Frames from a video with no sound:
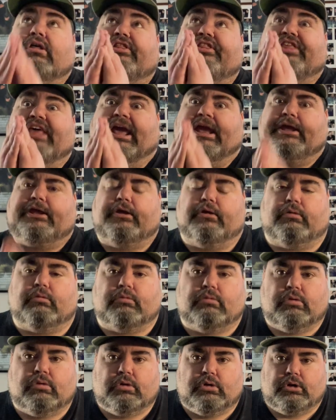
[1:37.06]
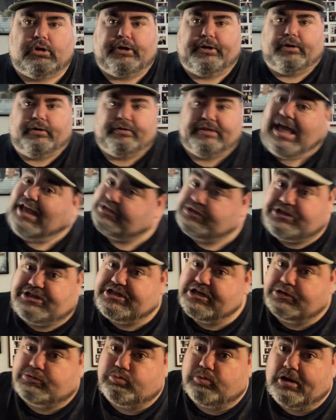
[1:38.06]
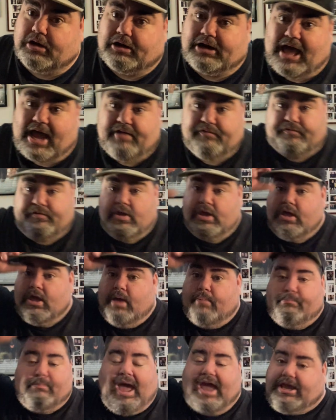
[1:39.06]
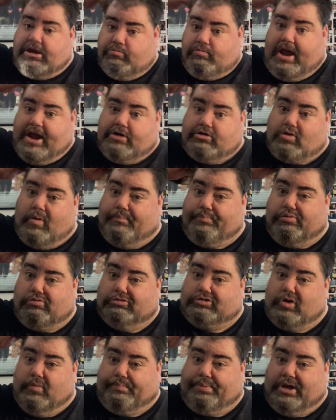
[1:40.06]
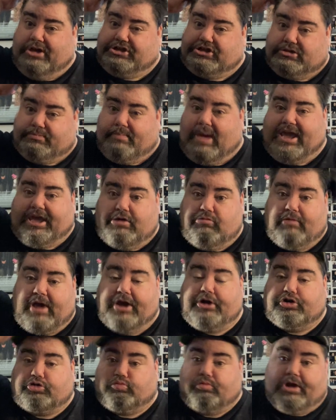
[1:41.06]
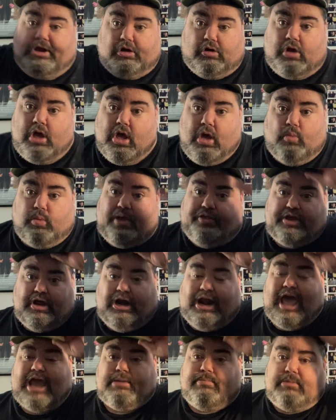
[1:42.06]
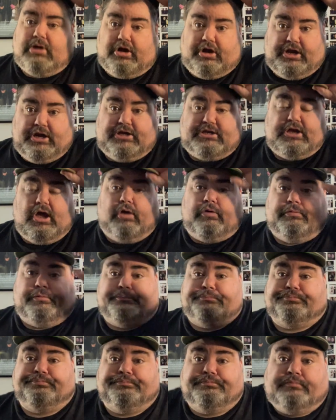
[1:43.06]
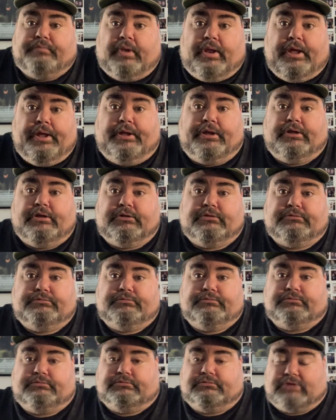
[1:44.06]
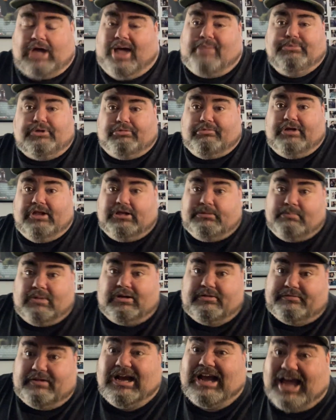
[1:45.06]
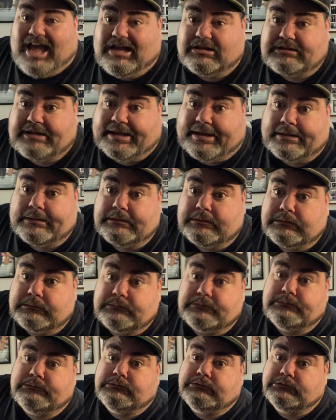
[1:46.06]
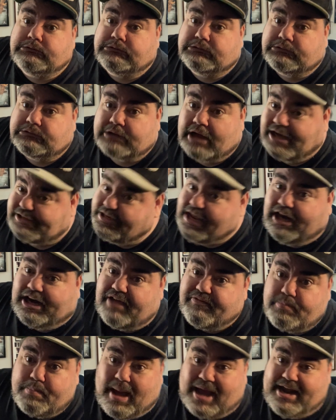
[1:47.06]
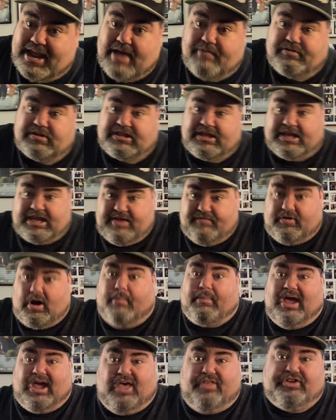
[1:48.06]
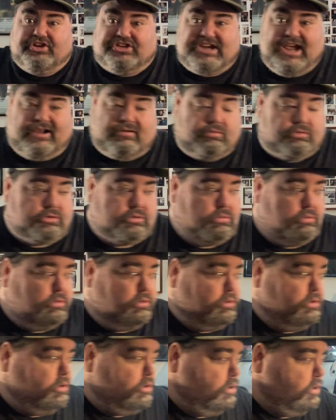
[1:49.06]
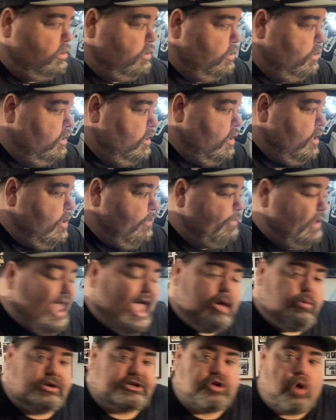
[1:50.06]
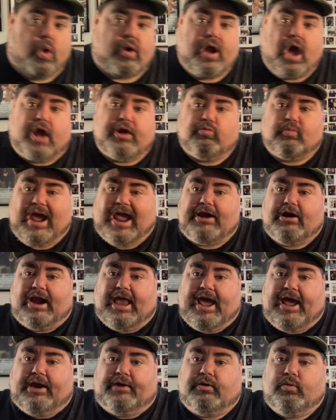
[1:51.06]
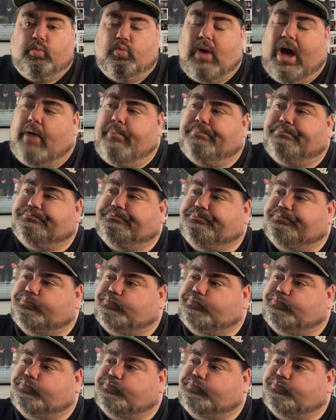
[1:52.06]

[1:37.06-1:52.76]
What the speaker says: Thank you. That's just real life. Mikey Raider don't pull no punches. Mikey Raider's real. Whether you like me or you don't. I'm the realest motherfucker out there. I tell everybody everything, even on my other channels. But hey, what's going on in Raiderland? Well,